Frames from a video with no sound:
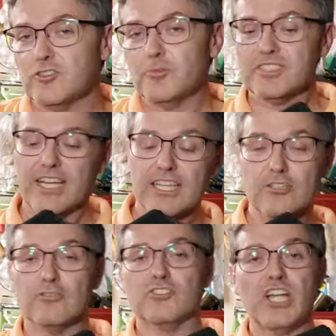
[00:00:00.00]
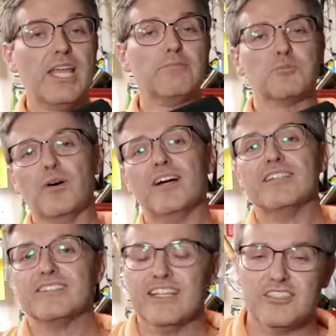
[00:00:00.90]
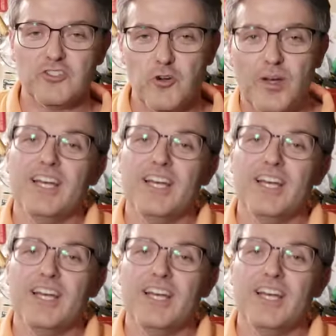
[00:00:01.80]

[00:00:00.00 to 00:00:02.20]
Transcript: It's almost like a little James Bond telescope.